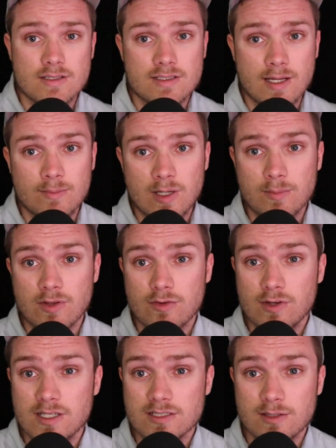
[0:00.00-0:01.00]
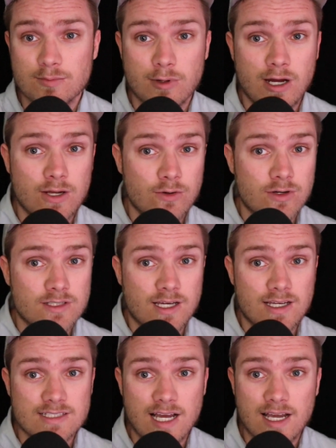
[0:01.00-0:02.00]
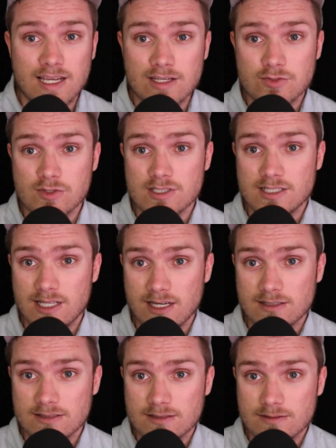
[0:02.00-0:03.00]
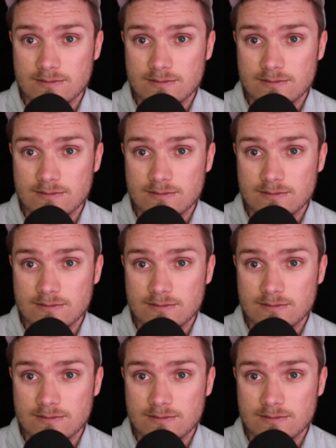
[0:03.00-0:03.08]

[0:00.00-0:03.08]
Step number 3 is to prioritize high-interest debt,